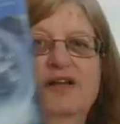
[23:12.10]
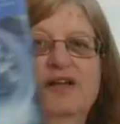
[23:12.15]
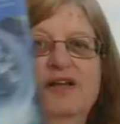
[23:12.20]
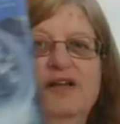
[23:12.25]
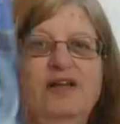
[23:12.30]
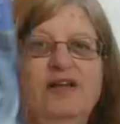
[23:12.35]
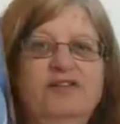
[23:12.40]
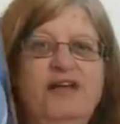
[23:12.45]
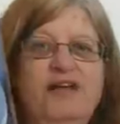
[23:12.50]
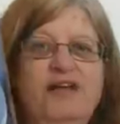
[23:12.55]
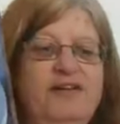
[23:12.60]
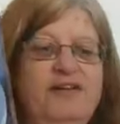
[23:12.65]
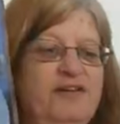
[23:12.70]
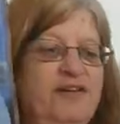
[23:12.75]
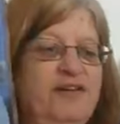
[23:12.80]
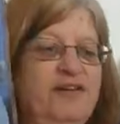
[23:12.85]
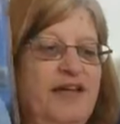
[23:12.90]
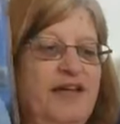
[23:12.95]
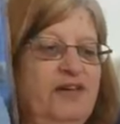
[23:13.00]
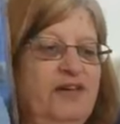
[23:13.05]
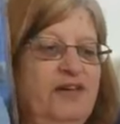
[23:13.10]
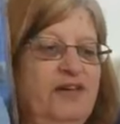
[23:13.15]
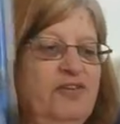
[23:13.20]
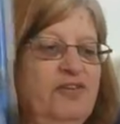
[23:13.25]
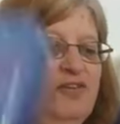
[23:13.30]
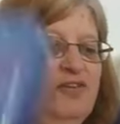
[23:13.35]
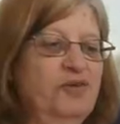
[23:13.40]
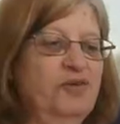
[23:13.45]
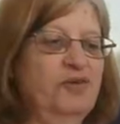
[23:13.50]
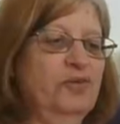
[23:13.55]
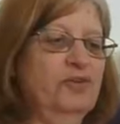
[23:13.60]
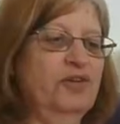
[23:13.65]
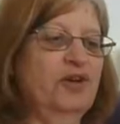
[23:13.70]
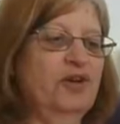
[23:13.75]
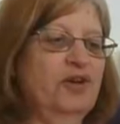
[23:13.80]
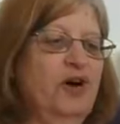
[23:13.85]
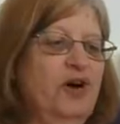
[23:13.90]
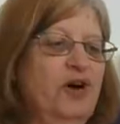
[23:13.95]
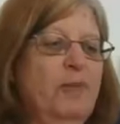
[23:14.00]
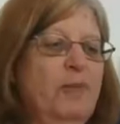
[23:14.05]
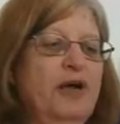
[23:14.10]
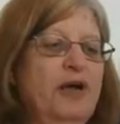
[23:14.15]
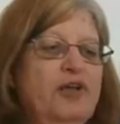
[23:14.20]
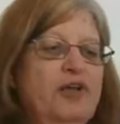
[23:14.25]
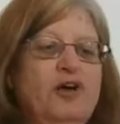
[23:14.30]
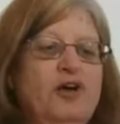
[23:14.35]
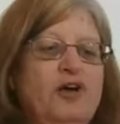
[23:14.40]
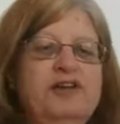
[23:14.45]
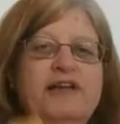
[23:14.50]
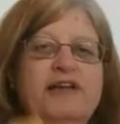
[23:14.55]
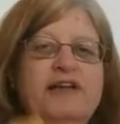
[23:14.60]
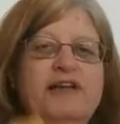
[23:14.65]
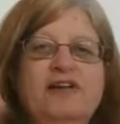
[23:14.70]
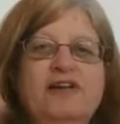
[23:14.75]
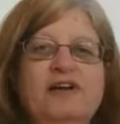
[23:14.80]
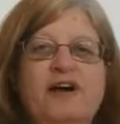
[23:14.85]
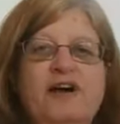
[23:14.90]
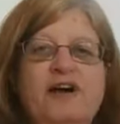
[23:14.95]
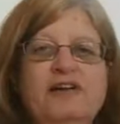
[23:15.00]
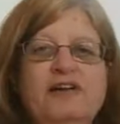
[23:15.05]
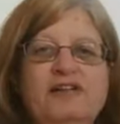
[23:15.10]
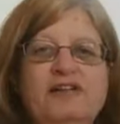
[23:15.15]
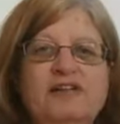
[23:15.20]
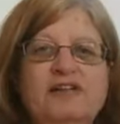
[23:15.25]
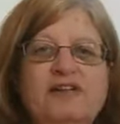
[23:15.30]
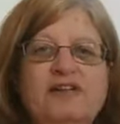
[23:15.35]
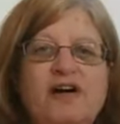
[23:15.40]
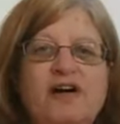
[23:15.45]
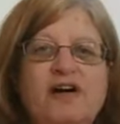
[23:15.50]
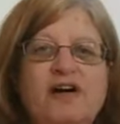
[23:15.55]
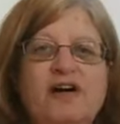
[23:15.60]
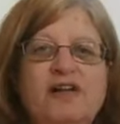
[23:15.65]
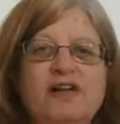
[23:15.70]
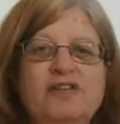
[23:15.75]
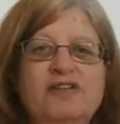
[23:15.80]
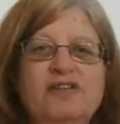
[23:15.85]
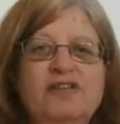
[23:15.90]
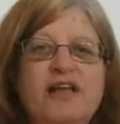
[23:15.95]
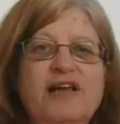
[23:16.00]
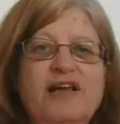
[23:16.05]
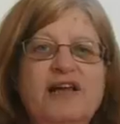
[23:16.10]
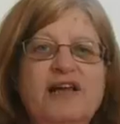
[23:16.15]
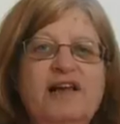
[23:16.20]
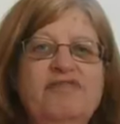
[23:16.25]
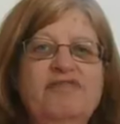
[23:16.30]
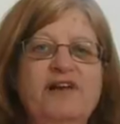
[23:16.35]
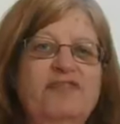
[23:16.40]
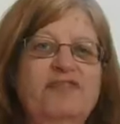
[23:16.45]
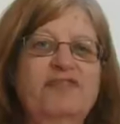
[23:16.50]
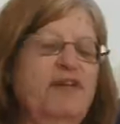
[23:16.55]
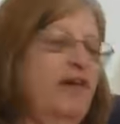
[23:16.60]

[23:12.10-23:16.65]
saints and angels on oh, my goddess guidance cards. They're lovely, very